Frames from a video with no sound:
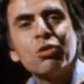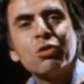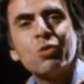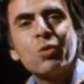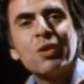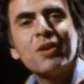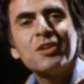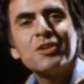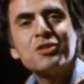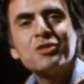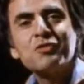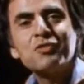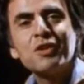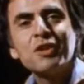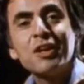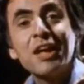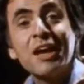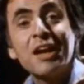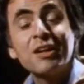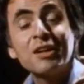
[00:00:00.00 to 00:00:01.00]
earthquakes,
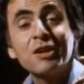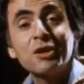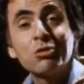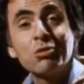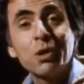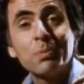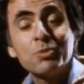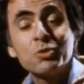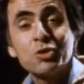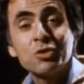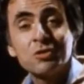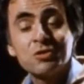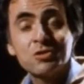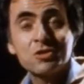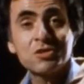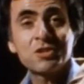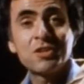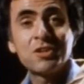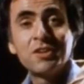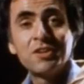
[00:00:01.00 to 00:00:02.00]
volcanic
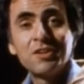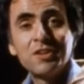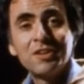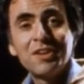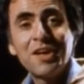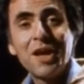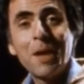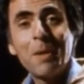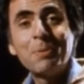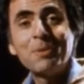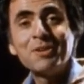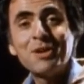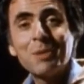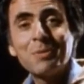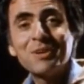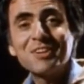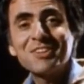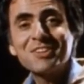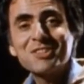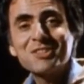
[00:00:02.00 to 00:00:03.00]
eruptions,
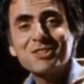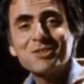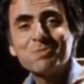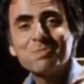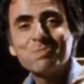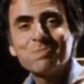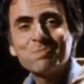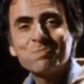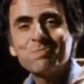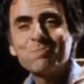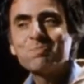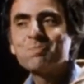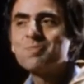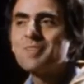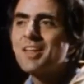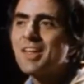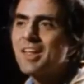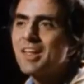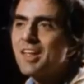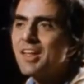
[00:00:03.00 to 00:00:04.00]
epidemics.
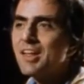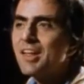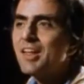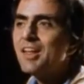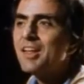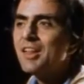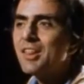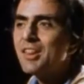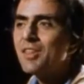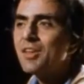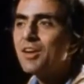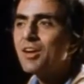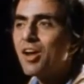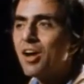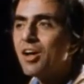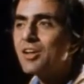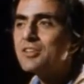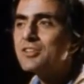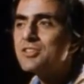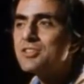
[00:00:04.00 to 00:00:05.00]
The
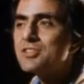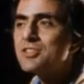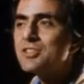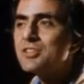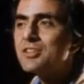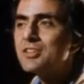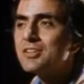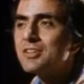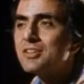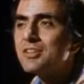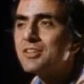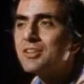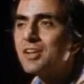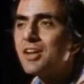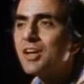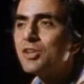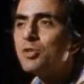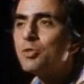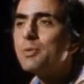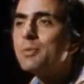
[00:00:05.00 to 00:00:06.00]
gods
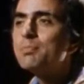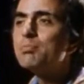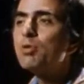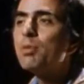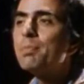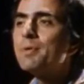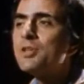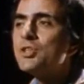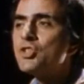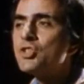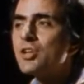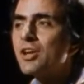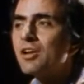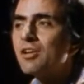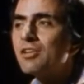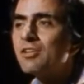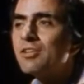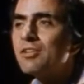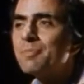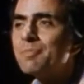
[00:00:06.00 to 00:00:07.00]
had to be
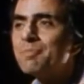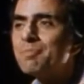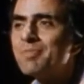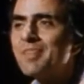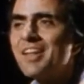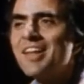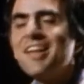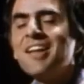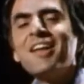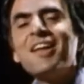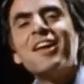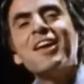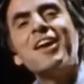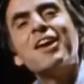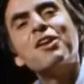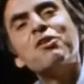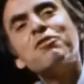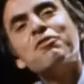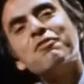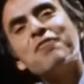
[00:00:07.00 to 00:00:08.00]
propitiated,
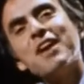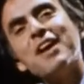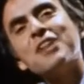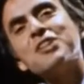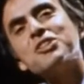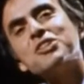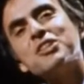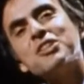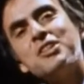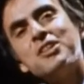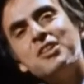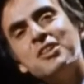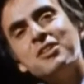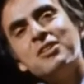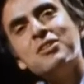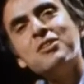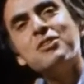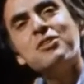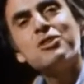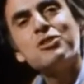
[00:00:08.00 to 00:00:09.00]
and a vast
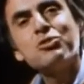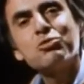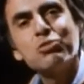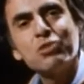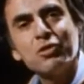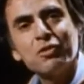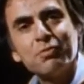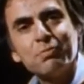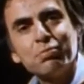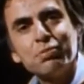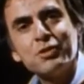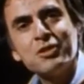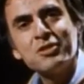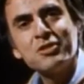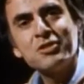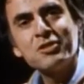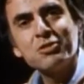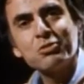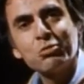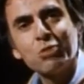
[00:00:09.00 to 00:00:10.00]
industry of
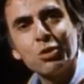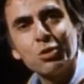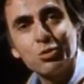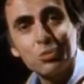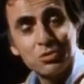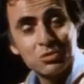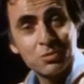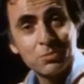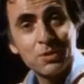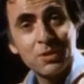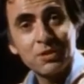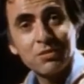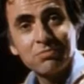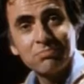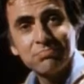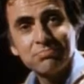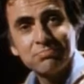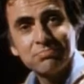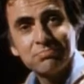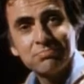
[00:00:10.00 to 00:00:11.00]
priests arose to make
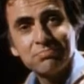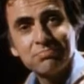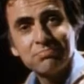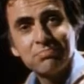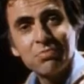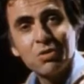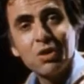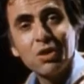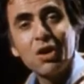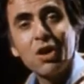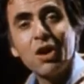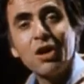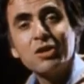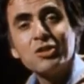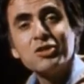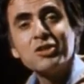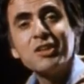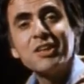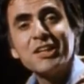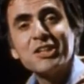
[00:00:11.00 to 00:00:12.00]
the
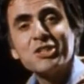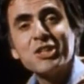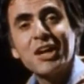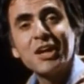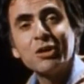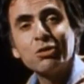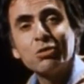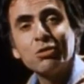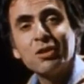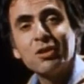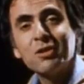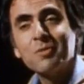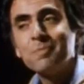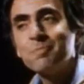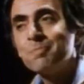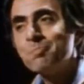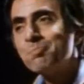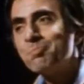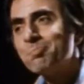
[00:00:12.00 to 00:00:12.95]
gods less angry.